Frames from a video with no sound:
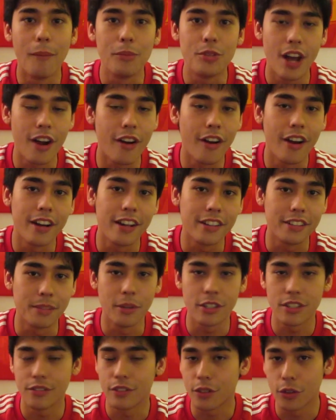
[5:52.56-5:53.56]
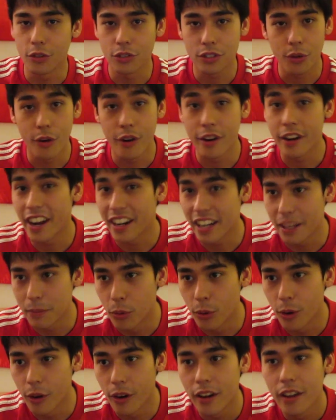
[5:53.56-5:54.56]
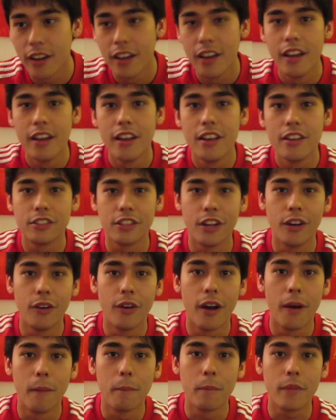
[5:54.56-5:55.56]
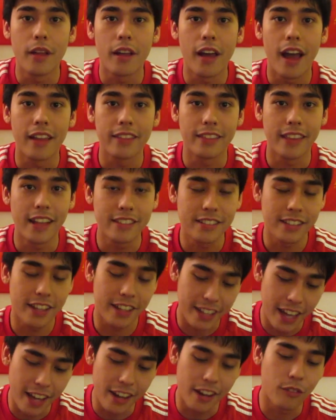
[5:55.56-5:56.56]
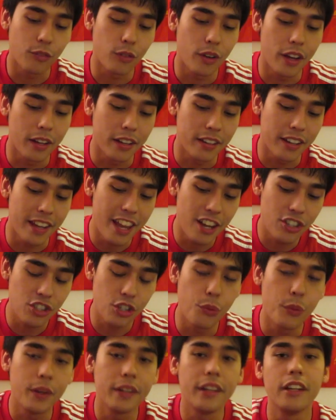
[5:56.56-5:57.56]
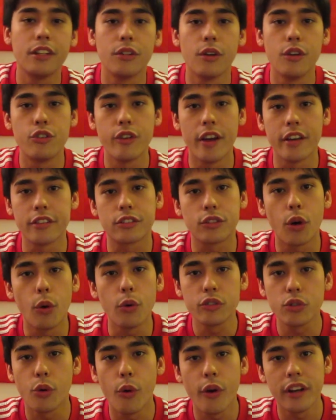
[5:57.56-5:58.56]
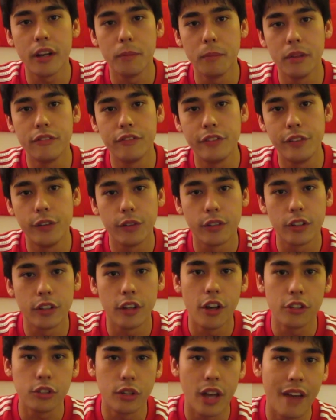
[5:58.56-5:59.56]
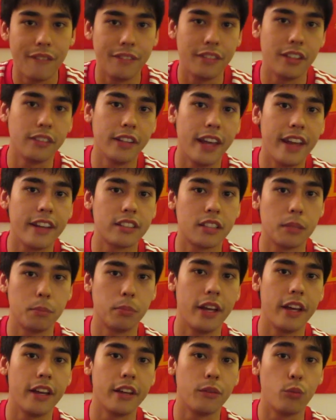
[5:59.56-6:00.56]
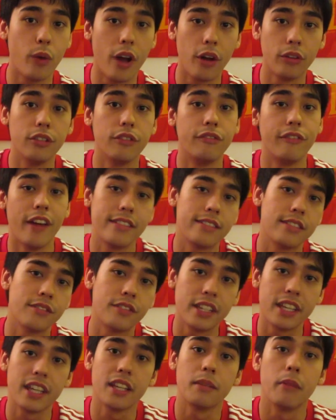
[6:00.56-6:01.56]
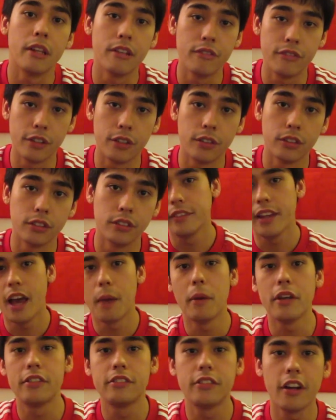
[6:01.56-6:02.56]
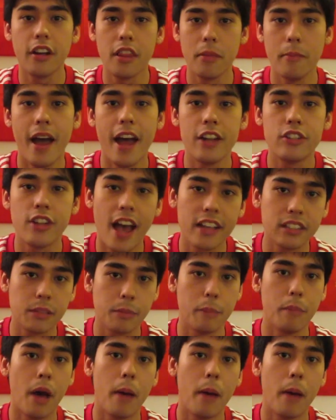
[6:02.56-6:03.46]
Gerrard isn't much of a goal scorer anymore. So that's, again, an issue we need to address. Goal scoring in midfield and also having the legs to play well defensively in midfield. Now, my stud of the match has to be